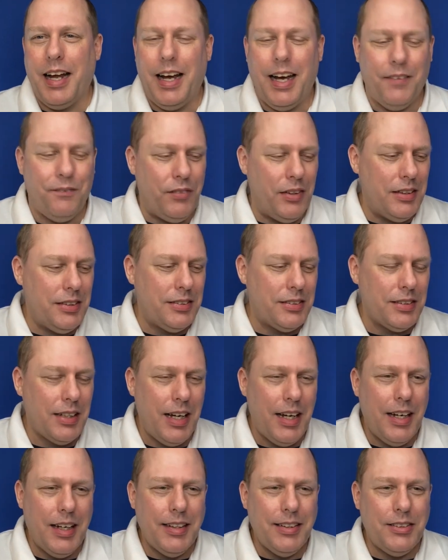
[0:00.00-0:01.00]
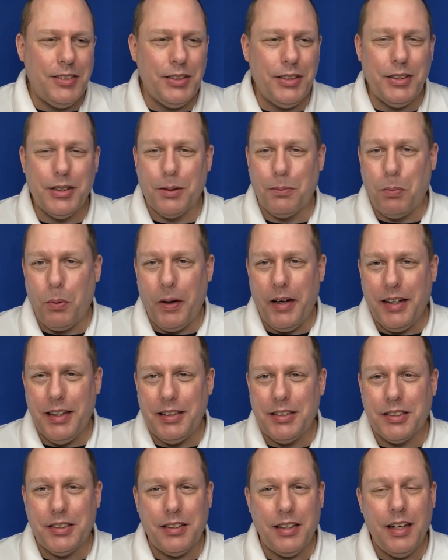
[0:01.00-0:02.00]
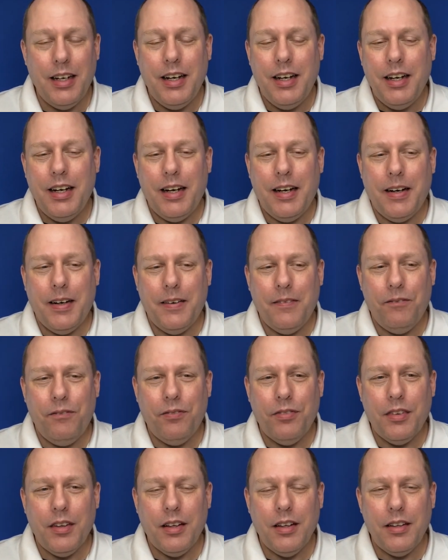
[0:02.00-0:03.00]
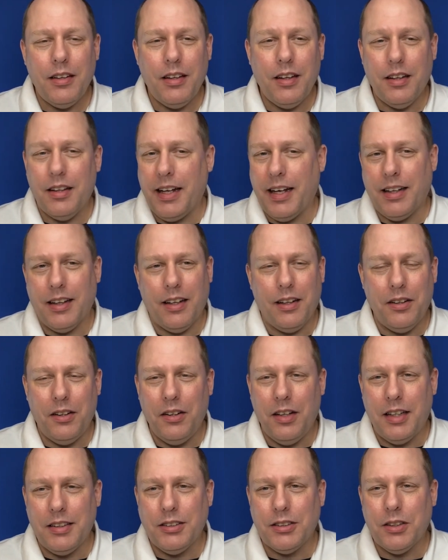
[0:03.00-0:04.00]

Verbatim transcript: happens to your bridge, um, you, like the glue lets